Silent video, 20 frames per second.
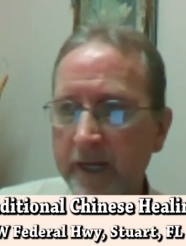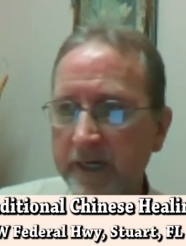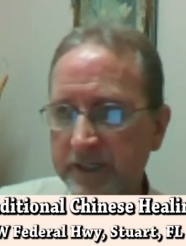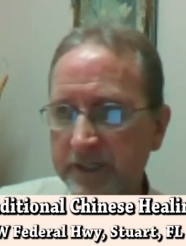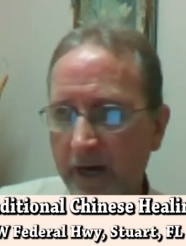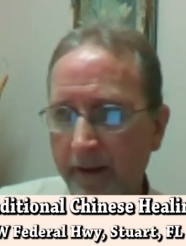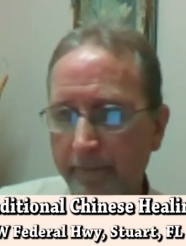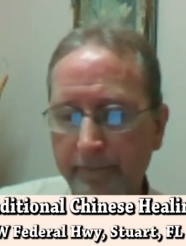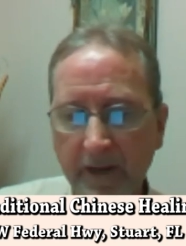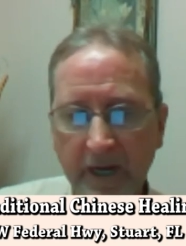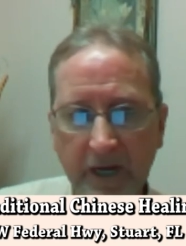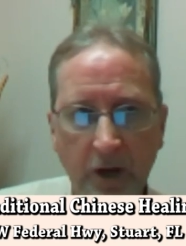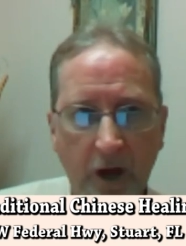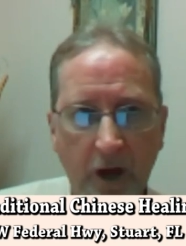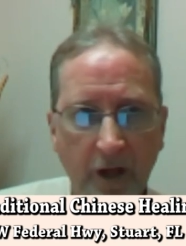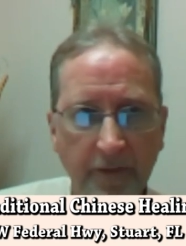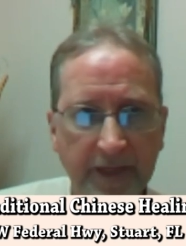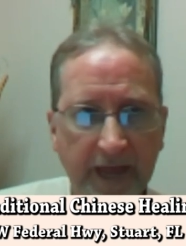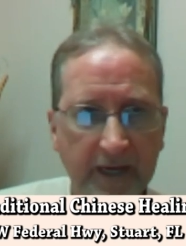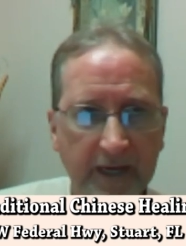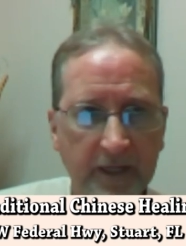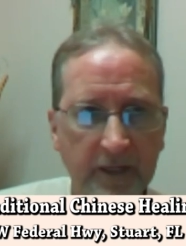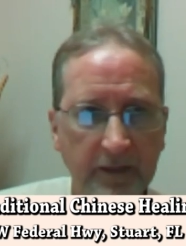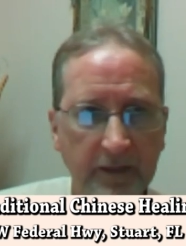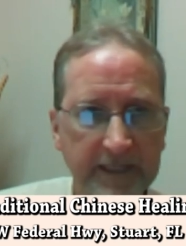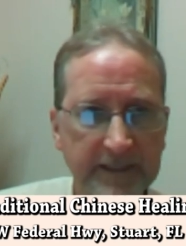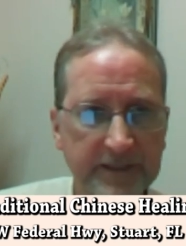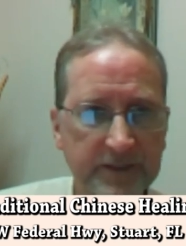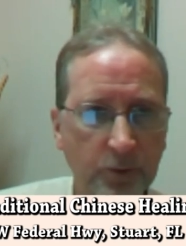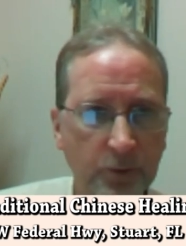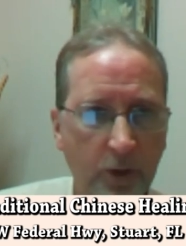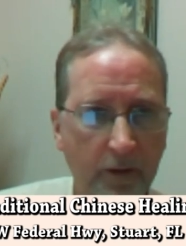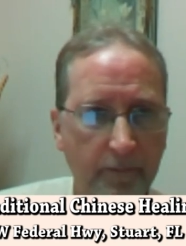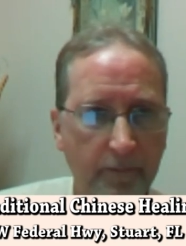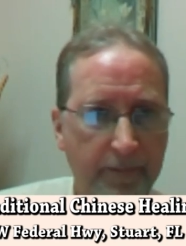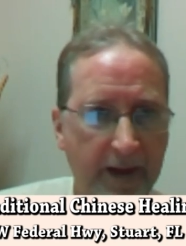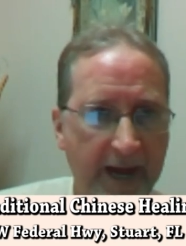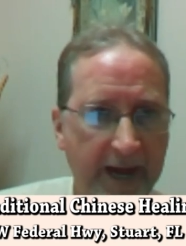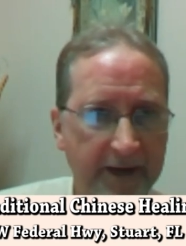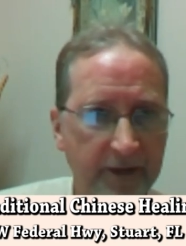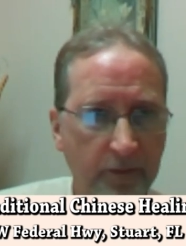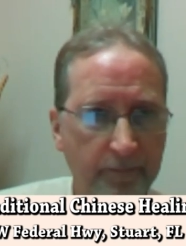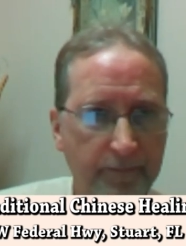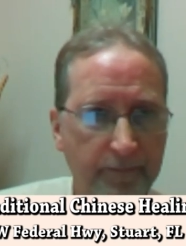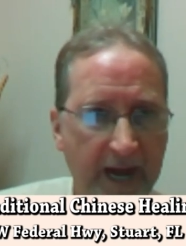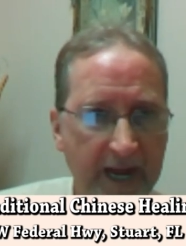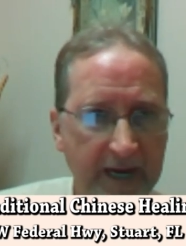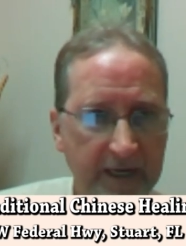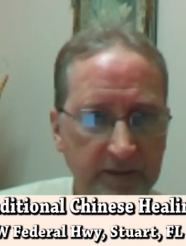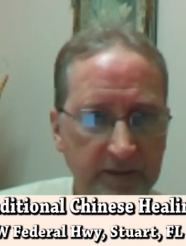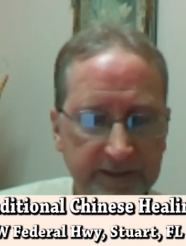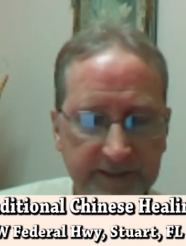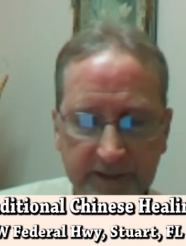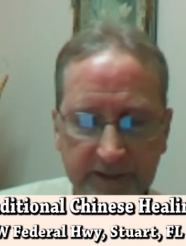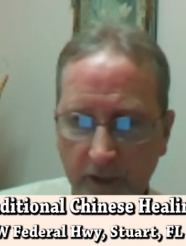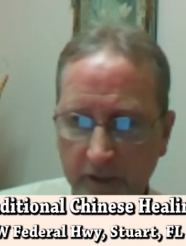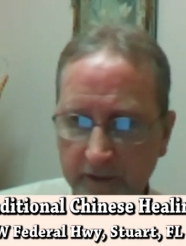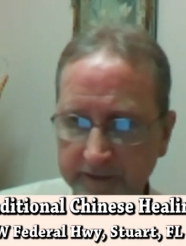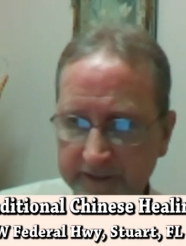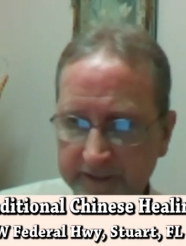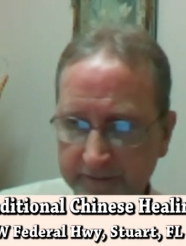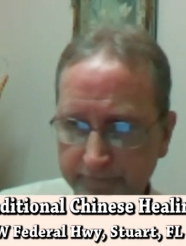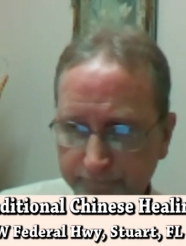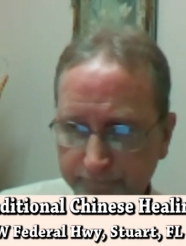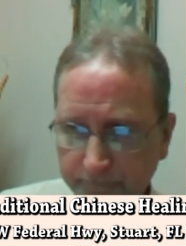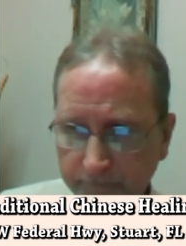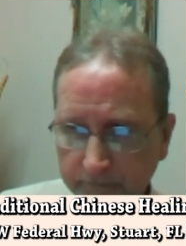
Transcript: dumping all that cholesterol, bile, bile salts